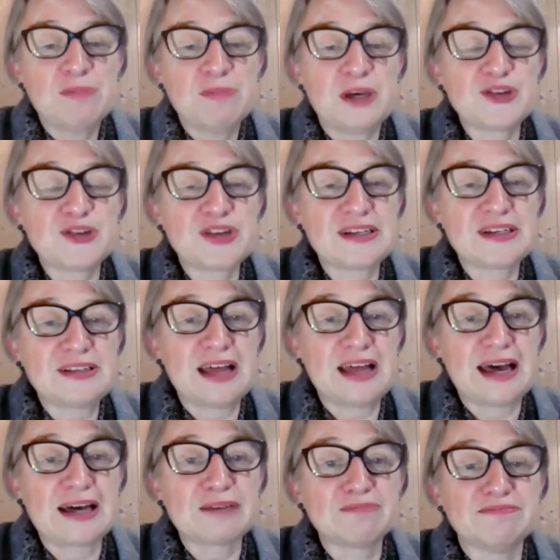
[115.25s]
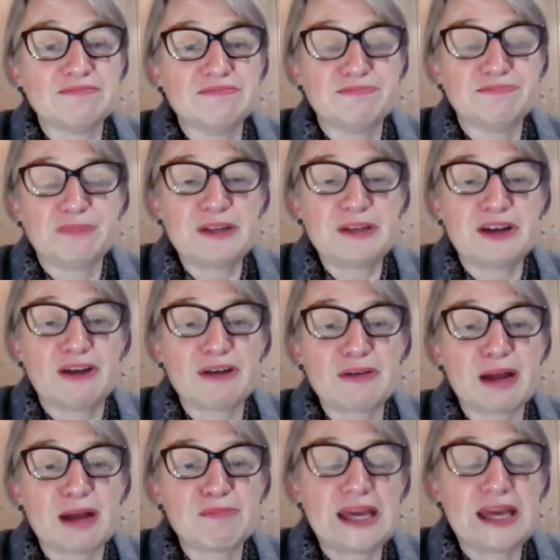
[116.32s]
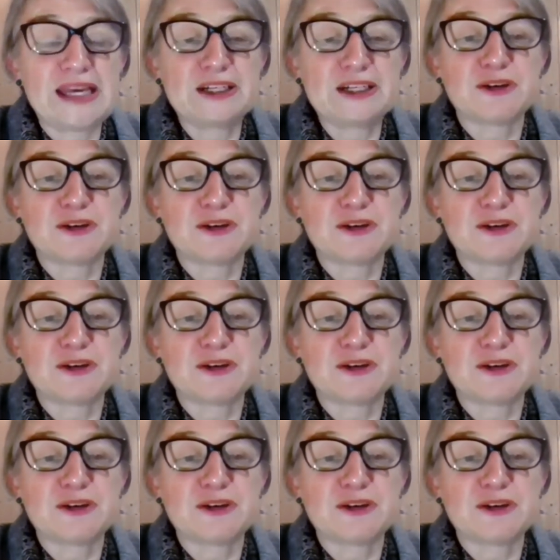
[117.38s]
because I'd been going around making